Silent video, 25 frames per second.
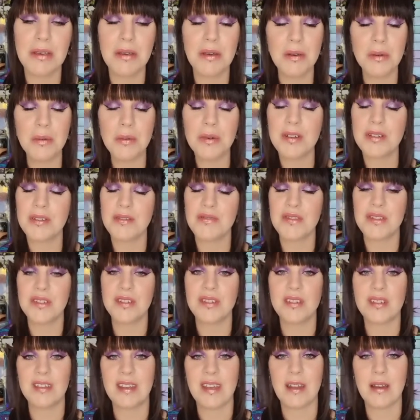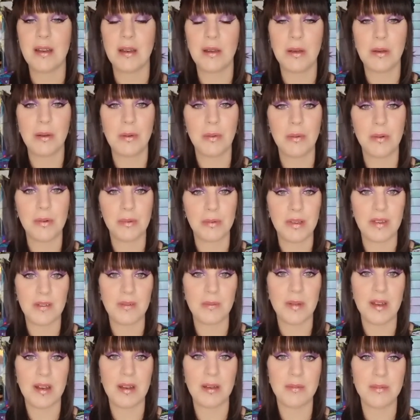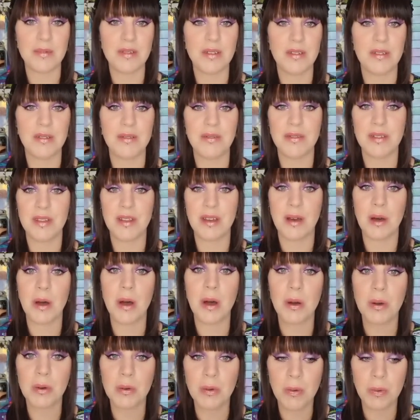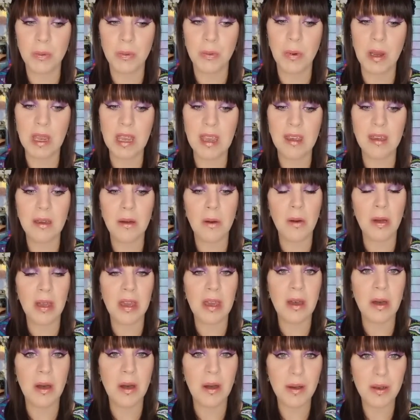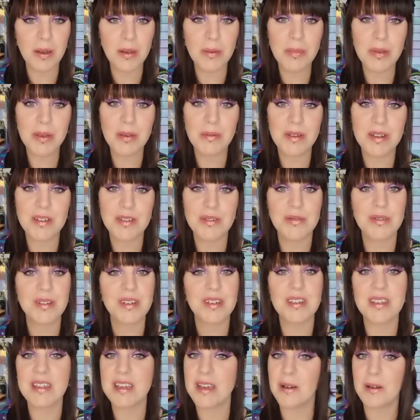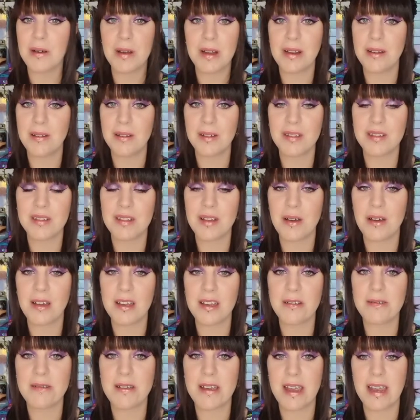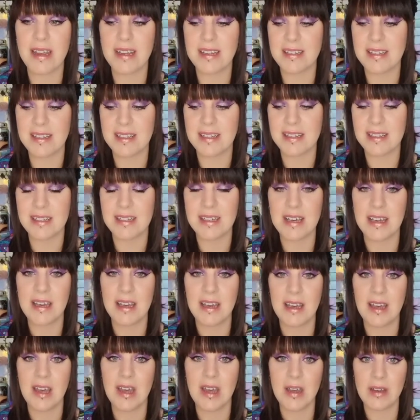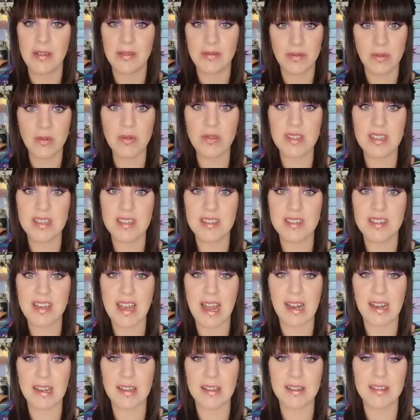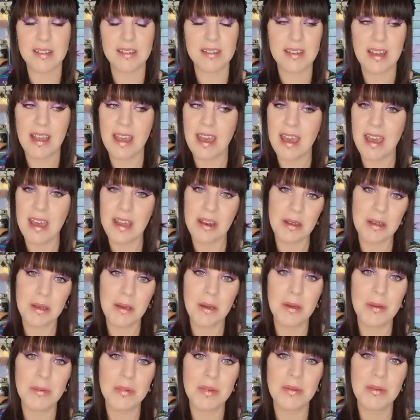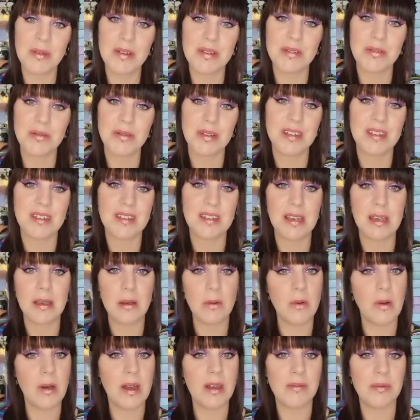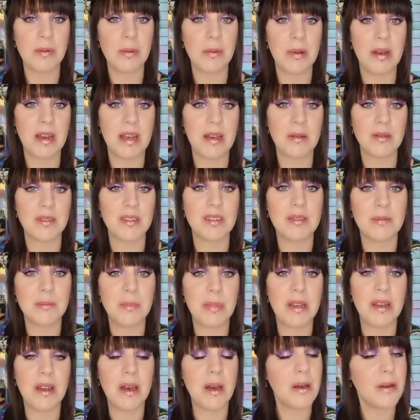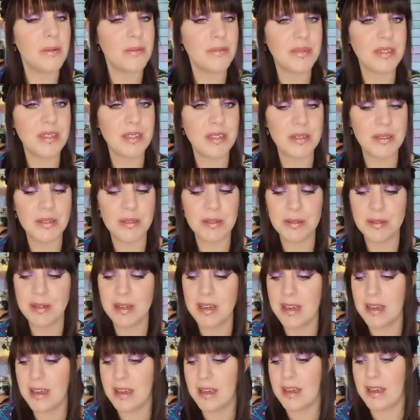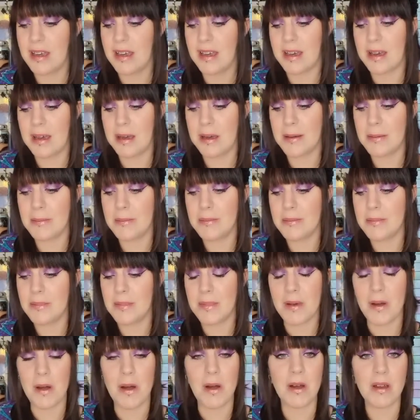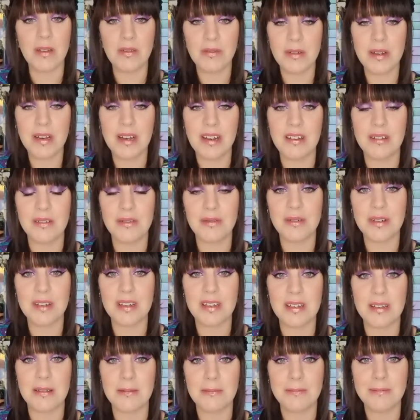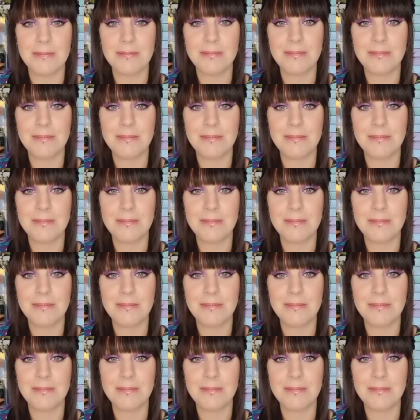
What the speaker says: You would have just seen what we've been up to for the whole week. I hope you enjoyed the eye looks that I created for this challenge, and I hope you enjoyed seeing what everyone else has been up to. I've really enjoyed it.